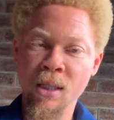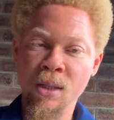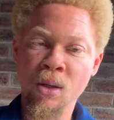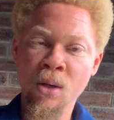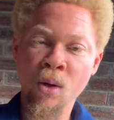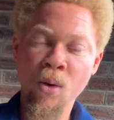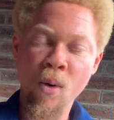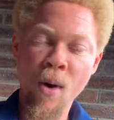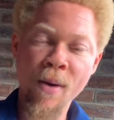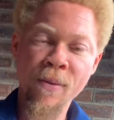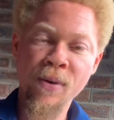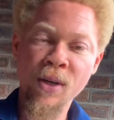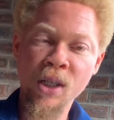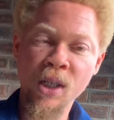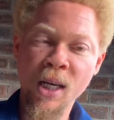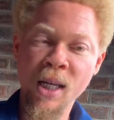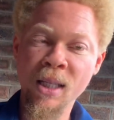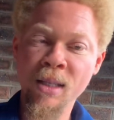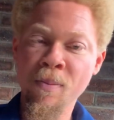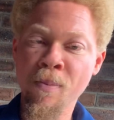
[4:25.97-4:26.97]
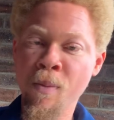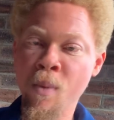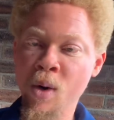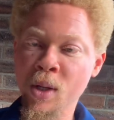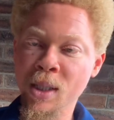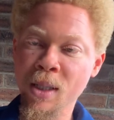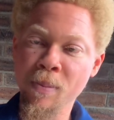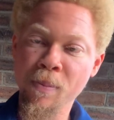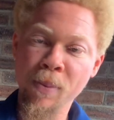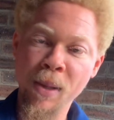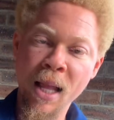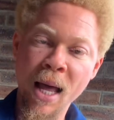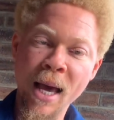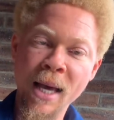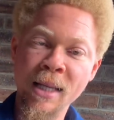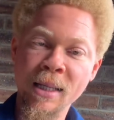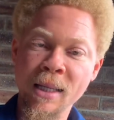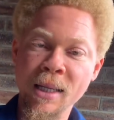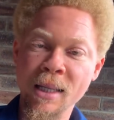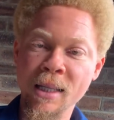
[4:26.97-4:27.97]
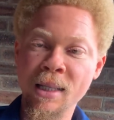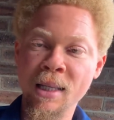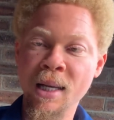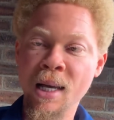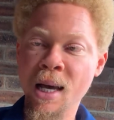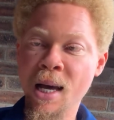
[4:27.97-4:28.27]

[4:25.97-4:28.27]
The coefficient multiplies it.